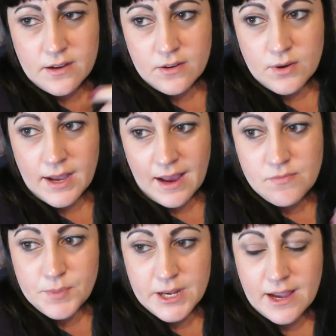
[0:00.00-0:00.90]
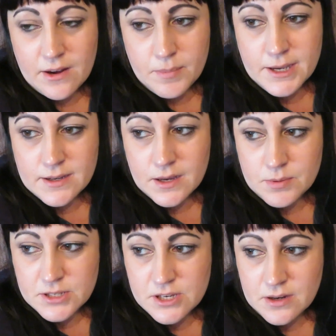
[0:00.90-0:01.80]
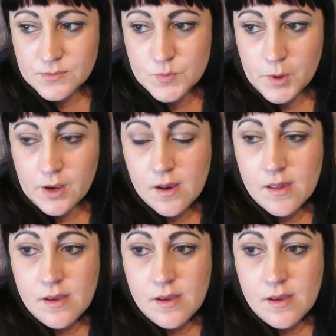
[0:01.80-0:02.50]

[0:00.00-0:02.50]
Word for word: I know I have been out and about a couple of times, but